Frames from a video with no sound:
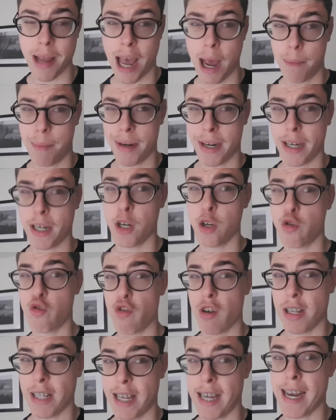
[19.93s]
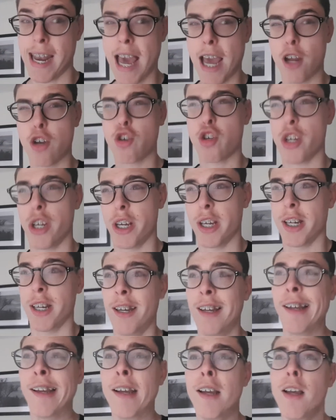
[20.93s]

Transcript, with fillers: happening in Australia next year,